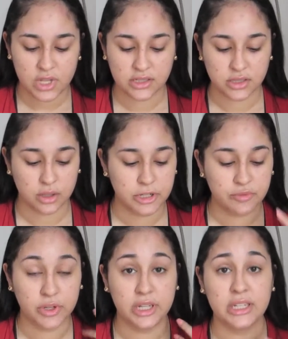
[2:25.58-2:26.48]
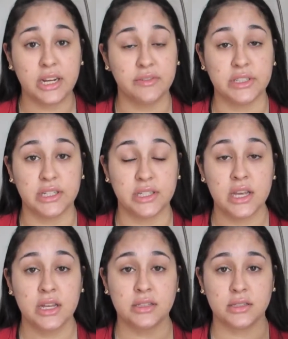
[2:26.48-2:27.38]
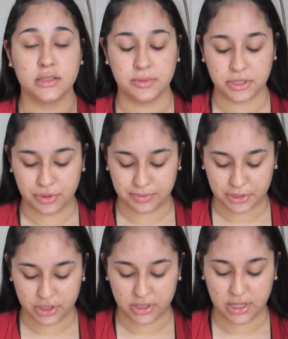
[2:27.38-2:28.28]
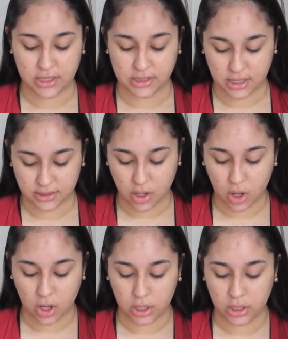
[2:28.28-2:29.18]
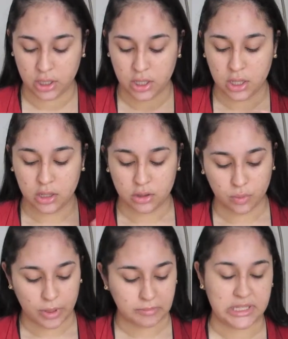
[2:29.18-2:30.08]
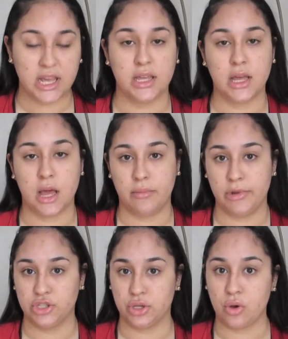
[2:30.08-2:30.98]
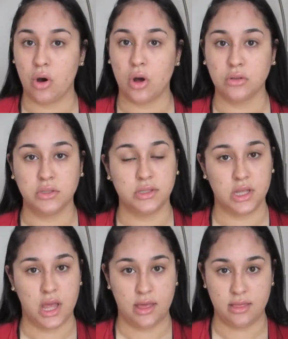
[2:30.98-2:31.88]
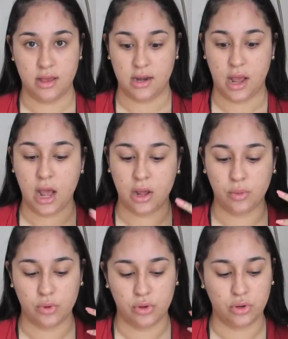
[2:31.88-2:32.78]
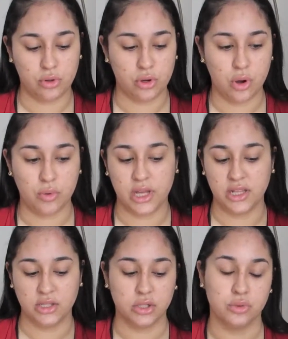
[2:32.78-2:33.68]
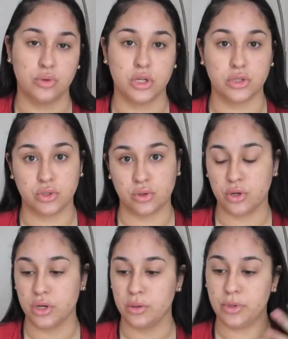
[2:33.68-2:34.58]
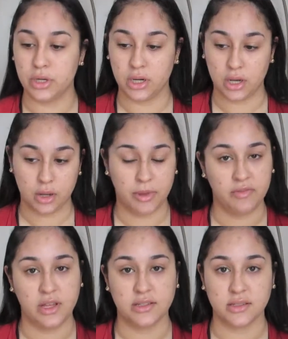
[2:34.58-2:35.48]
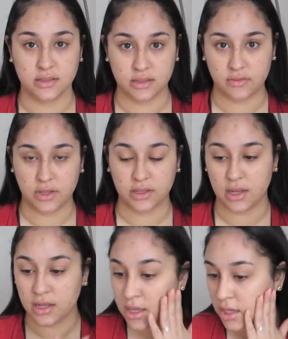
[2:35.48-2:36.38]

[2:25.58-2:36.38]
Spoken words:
So I'm gonna read everything, the description. It says on the website how much it costs, and then I would go into a tutorial putting it on my face and stuff like that.